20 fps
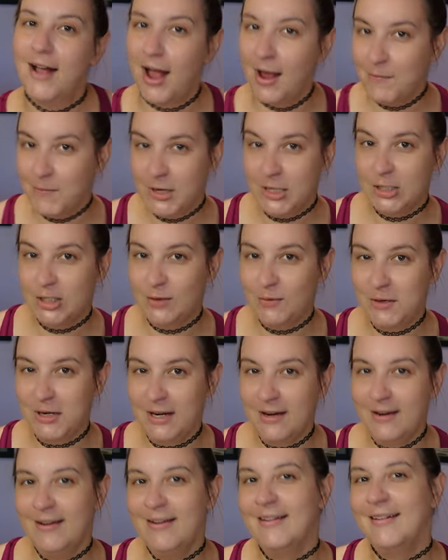I'm
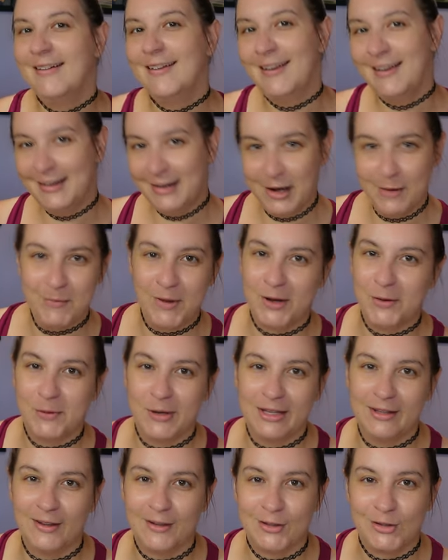MicheWi, and I'm on a
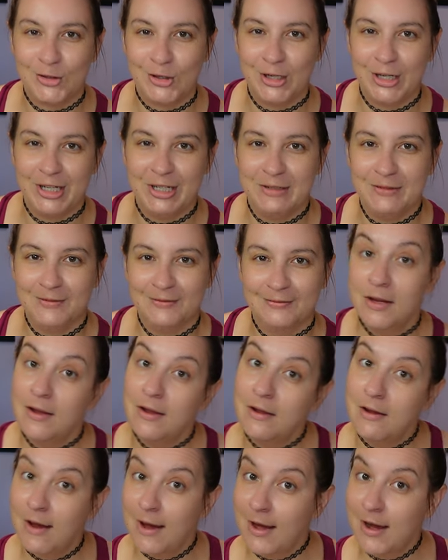weight loss journey,
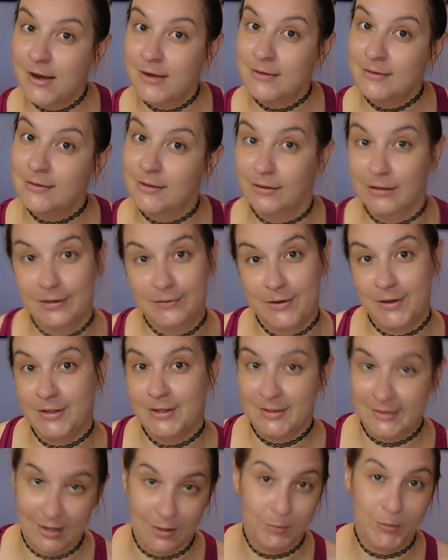and a live on the
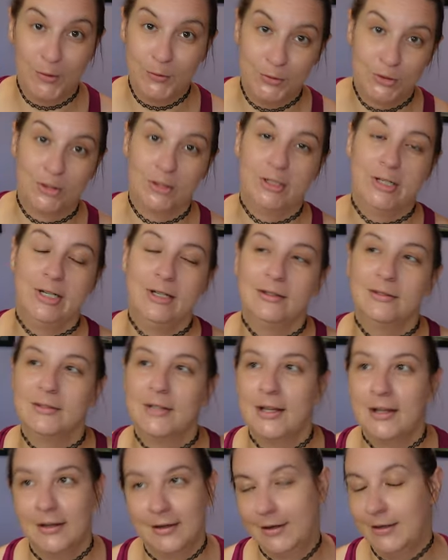sailboat journey,
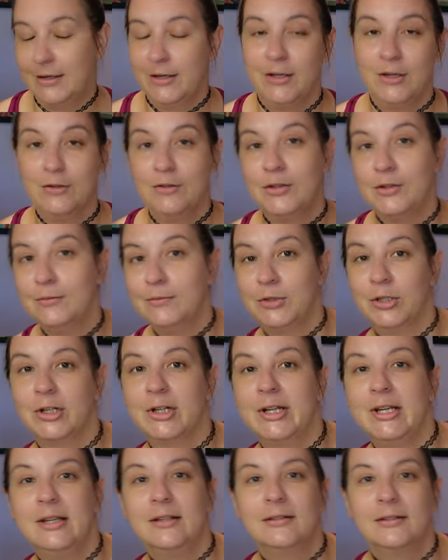and a YouTube
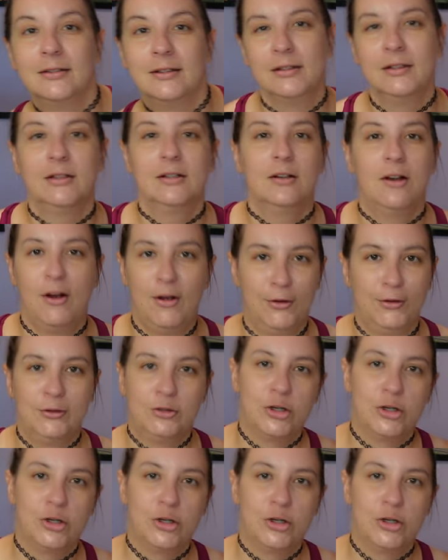journey, all the